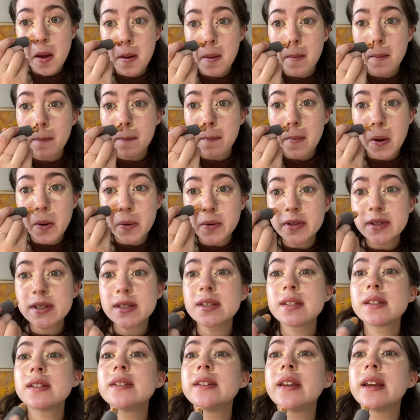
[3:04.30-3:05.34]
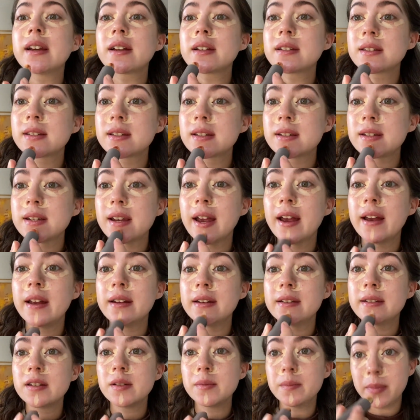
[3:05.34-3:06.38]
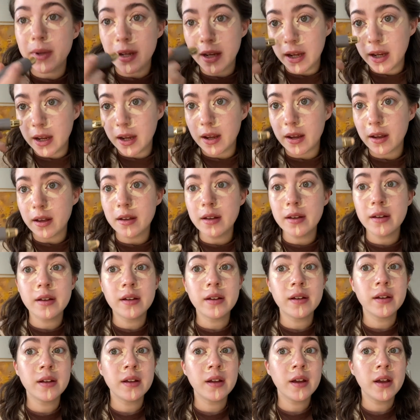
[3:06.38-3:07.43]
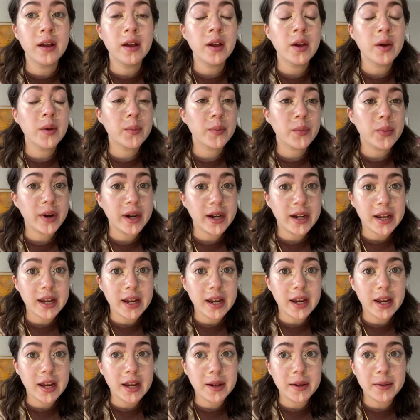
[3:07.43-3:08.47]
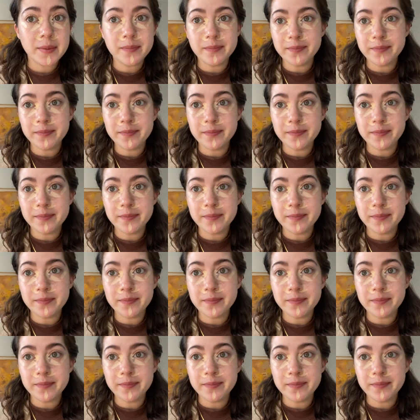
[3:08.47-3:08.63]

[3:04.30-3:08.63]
Most sticks tend to be pretty